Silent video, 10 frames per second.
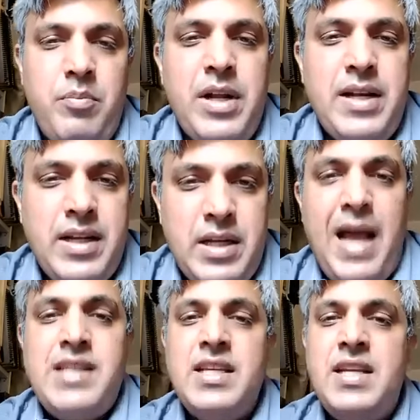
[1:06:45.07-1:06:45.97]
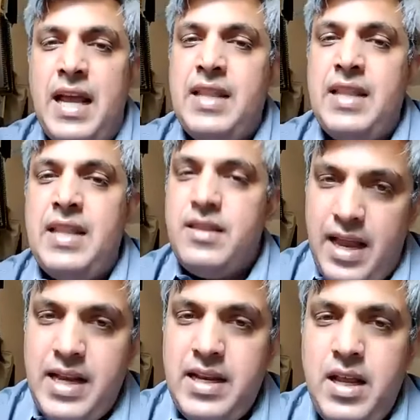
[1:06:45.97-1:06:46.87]
building capacity, and
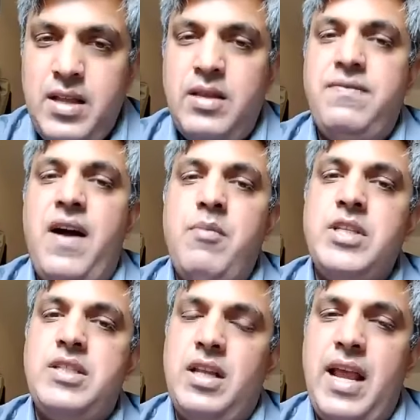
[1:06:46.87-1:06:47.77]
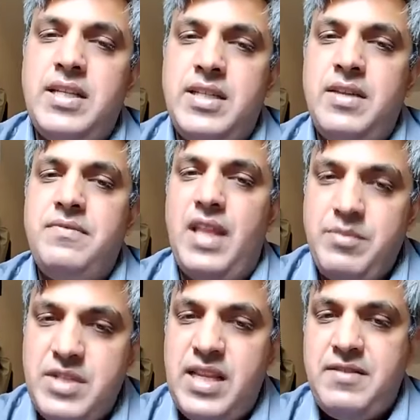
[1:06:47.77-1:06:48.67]
then the farmers collectives
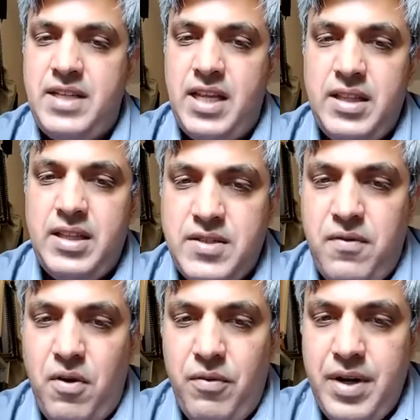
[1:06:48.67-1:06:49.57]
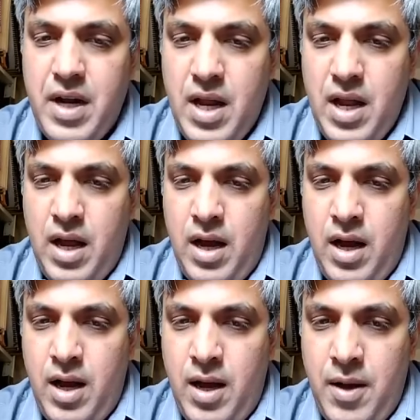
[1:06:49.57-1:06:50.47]
themselves taking this
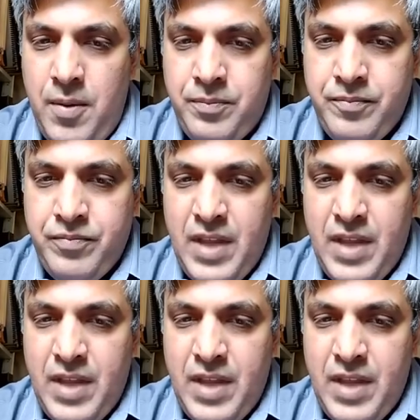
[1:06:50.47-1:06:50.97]
forward.